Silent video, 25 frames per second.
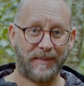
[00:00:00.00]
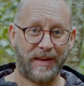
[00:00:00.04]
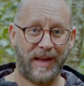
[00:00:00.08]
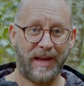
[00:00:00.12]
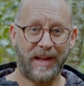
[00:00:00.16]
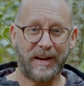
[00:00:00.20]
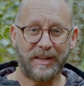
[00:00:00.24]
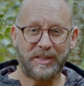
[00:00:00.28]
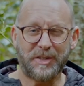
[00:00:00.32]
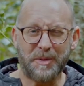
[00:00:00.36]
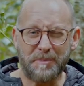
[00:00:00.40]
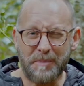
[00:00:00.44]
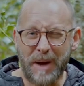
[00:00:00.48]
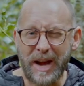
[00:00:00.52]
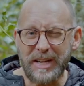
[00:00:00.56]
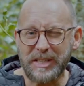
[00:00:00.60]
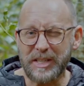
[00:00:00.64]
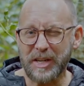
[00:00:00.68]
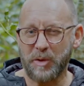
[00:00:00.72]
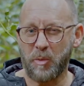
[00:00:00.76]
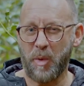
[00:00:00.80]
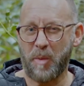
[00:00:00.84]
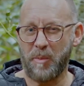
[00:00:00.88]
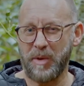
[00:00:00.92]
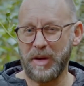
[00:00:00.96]
And it's
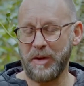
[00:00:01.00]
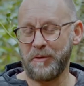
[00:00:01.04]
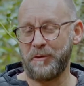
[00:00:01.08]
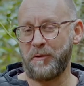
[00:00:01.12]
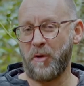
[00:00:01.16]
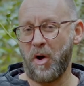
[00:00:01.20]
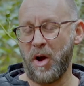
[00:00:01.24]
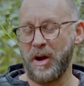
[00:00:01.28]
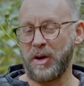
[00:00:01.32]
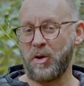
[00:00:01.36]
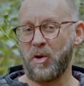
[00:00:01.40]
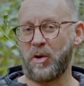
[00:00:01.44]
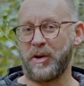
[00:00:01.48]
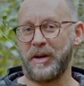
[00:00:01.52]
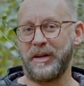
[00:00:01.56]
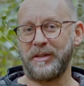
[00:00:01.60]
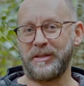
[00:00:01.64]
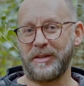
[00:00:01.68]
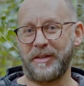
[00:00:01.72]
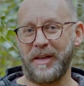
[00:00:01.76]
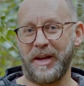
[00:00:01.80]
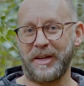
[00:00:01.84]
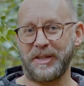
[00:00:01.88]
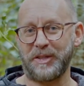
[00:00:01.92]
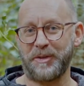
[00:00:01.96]
amazing when we invite God
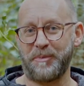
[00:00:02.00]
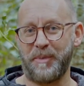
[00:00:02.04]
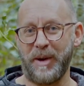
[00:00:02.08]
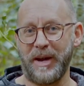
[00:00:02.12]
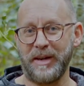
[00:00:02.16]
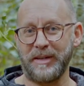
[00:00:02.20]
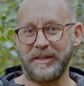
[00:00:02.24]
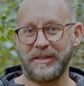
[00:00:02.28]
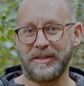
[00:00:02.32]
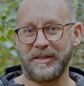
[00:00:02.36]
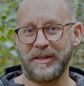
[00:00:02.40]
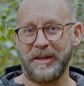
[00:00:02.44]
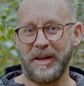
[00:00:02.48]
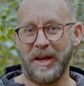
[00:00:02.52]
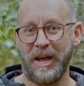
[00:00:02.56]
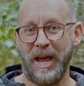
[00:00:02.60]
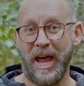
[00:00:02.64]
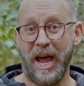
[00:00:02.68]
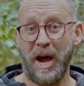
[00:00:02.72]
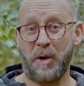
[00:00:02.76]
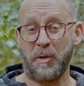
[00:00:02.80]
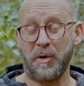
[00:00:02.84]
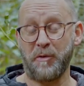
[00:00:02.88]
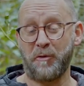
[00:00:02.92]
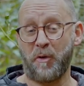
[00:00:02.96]
into that space,
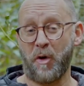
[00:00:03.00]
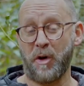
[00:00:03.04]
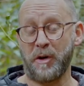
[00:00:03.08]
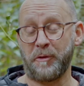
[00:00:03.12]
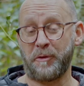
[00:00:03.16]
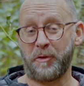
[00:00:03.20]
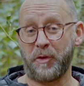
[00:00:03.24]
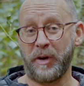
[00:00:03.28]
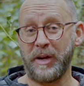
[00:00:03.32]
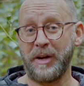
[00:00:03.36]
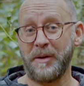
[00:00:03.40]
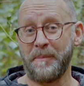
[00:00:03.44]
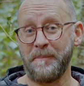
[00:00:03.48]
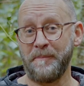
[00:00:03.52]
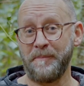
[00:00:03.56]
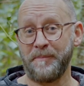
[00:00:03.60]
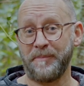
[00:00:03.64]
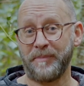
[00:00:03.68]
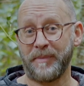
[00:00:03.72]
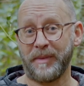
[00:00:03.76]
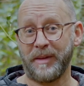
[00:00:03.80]
how we find freedom,